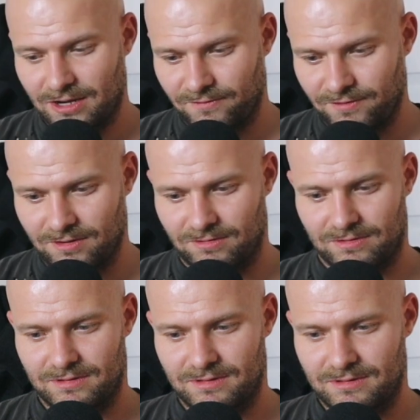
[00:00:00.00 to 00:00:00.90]
your
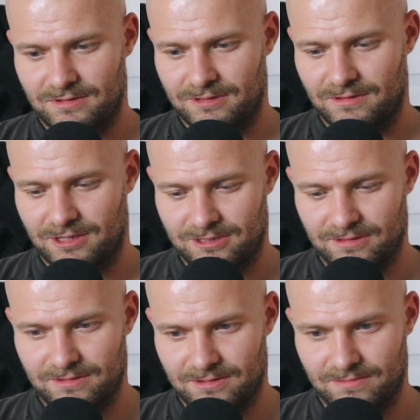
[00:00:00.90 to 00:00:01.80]
phone. This
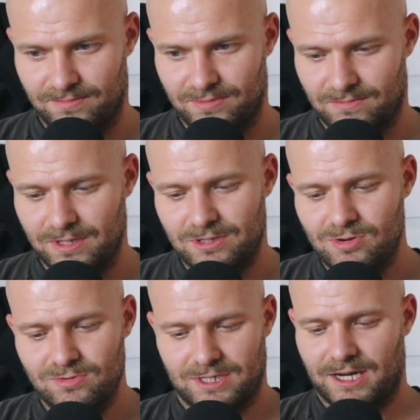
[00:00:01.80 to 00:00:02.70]
will be
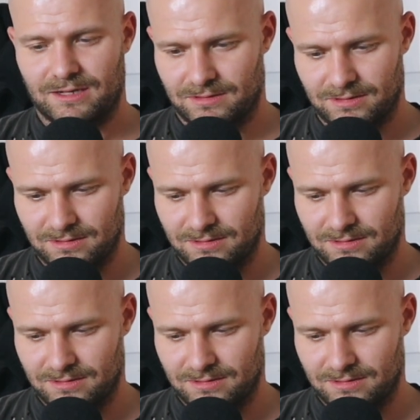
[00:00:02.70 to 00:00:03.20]
2 seconds.